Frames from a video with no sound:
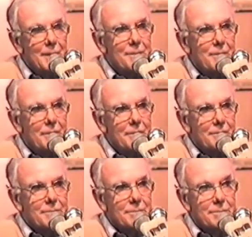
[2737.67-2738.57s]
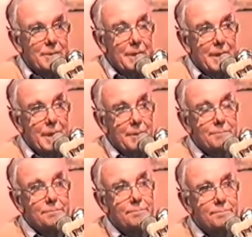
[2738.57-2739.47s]
So we did that,
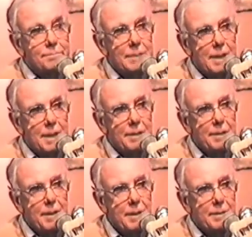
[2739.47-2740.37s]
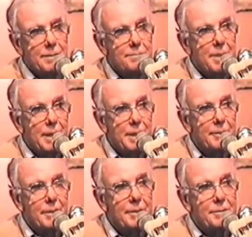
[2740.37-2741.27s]
and many other
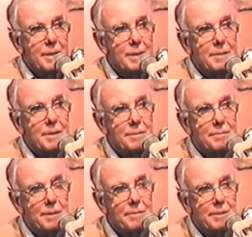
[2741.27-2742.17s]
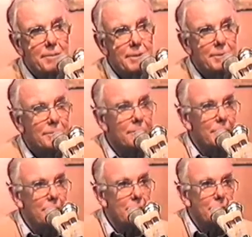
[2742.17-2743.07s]
things down there, whatever they were, all
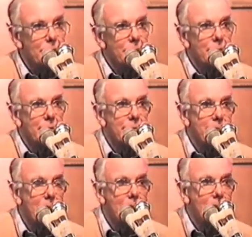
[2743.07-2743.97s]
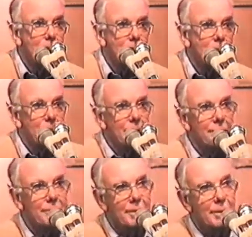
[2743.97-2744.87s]
the usual sort of antics, dinners,
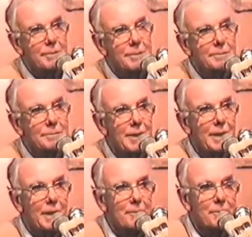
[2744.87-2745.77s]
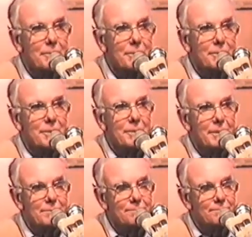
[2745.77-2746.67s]
you know, and chat-ups and all that sort of
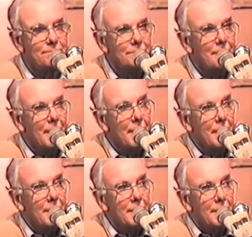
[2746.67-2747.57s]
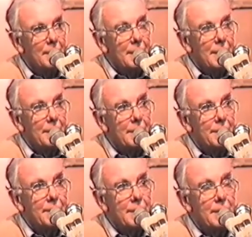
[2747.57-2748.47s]
thing. And
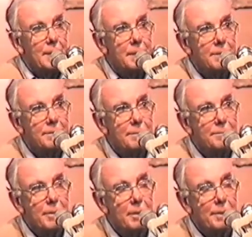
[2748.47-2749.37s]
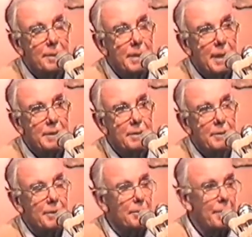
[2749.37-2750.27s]
then from Melbourne, I go
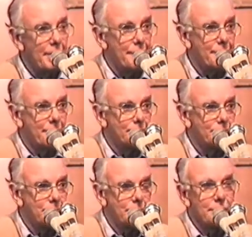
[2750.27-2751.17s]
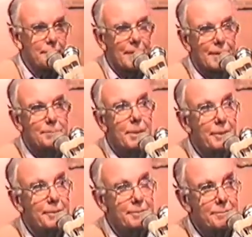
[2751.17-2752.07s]
on to Perth.
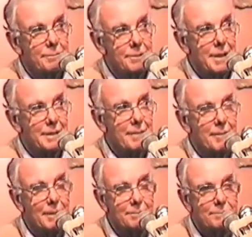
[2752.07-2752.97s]
Perth is out that way.